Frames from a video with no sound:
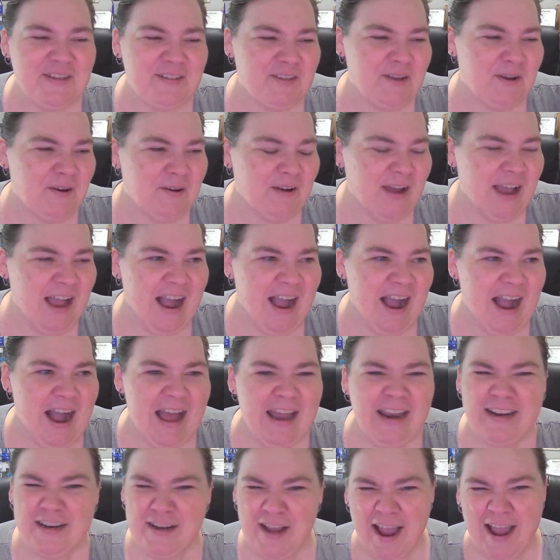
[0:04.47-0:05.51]
So,
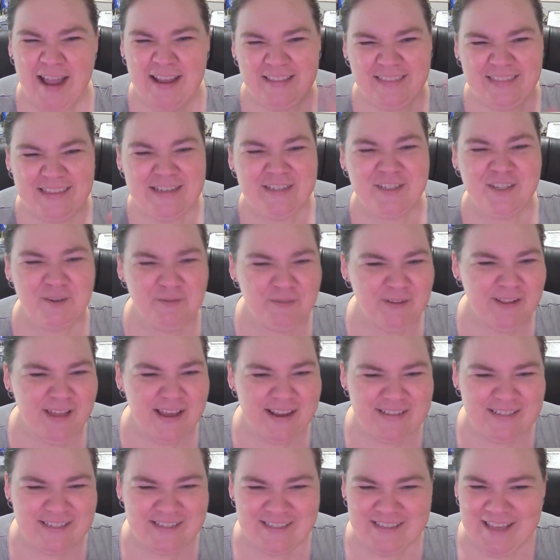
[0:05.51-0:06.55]
and I think she
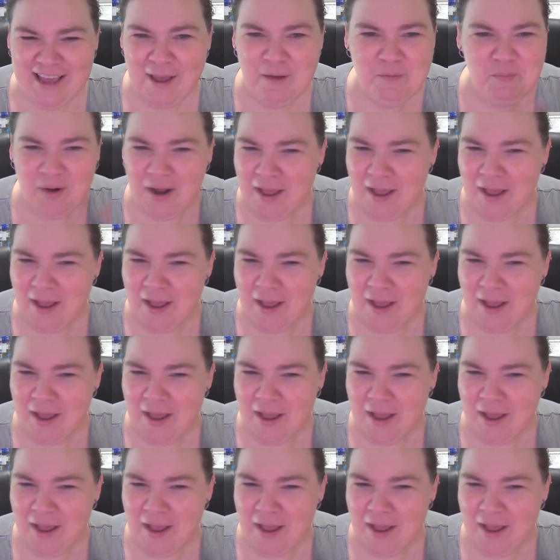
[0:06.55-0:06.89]
realizes that,